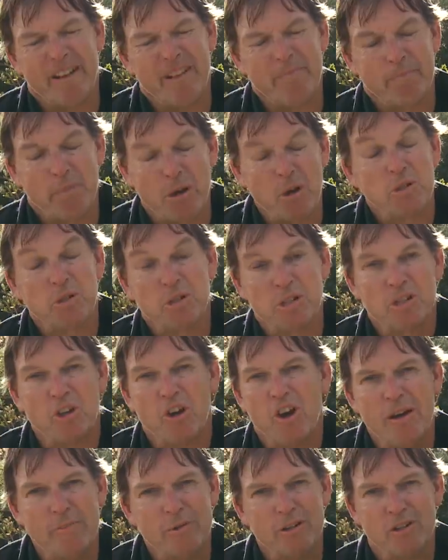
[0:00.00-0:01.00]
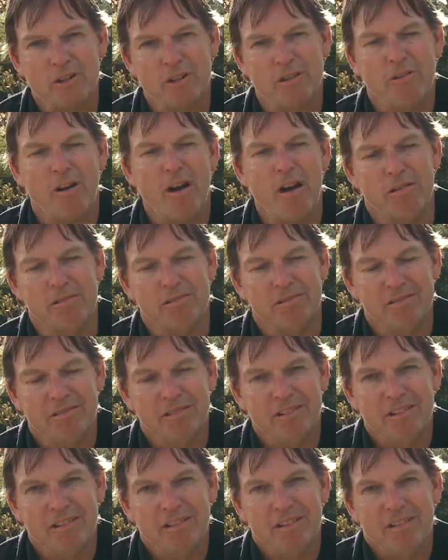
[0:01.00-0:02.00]
Most of the time it should grow,
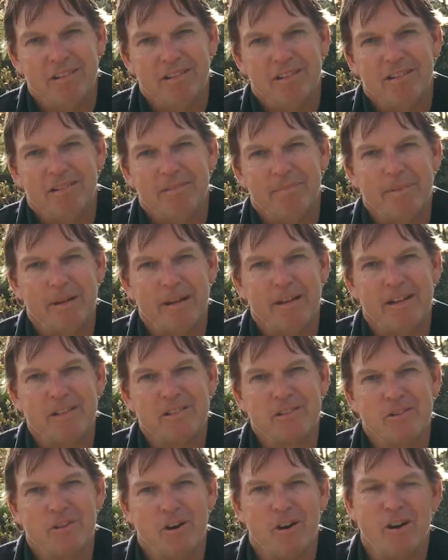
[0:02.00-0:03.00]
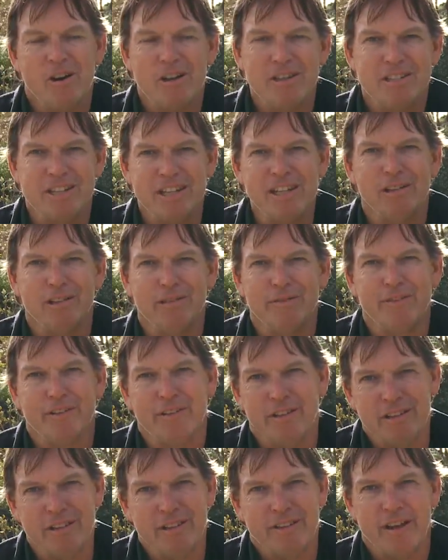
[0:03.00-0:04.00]
but it's not ideal
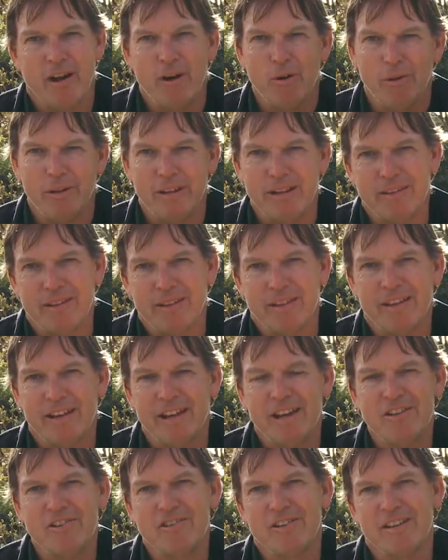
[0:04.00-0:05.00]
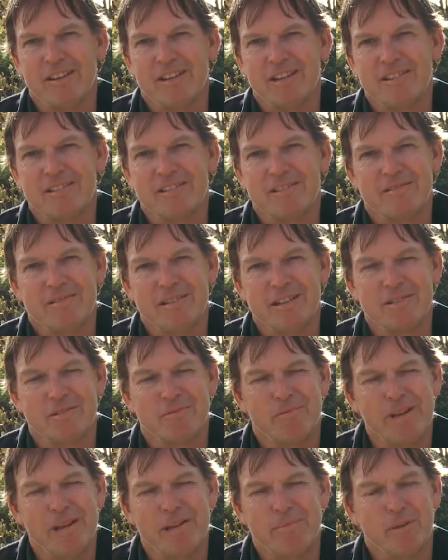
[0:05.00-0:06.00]
for the whole length of the country. That's
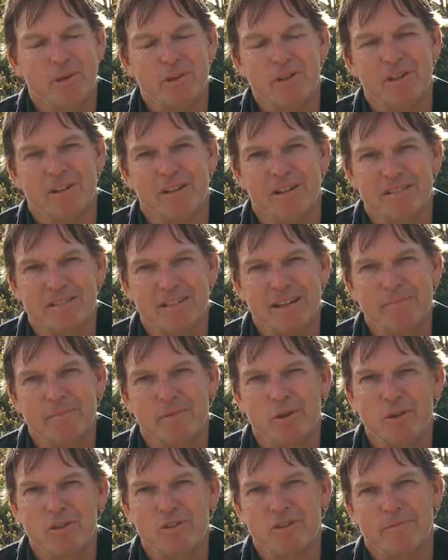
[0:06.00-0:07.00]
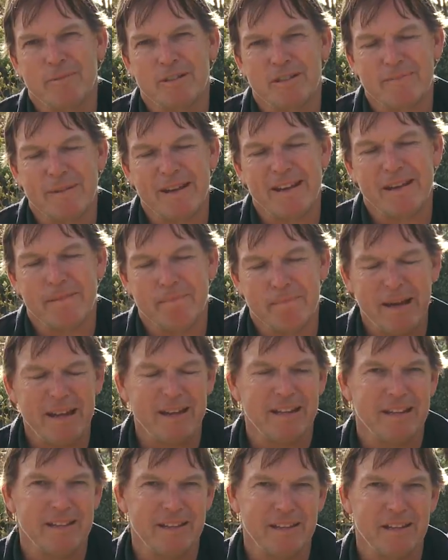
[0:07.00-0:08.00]
really pushing it. Some nurseryman's making
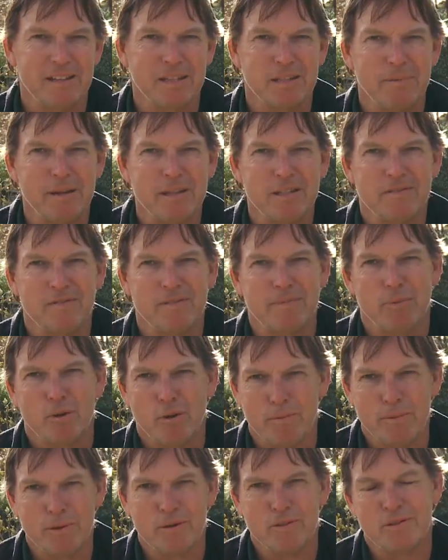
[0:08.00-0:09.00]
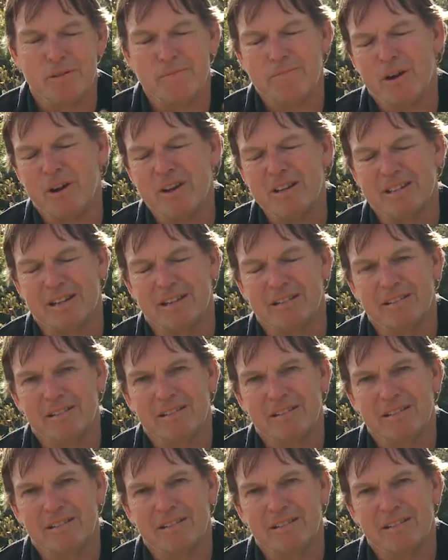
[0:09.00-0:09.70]
money at the expense of the poor person who buys it.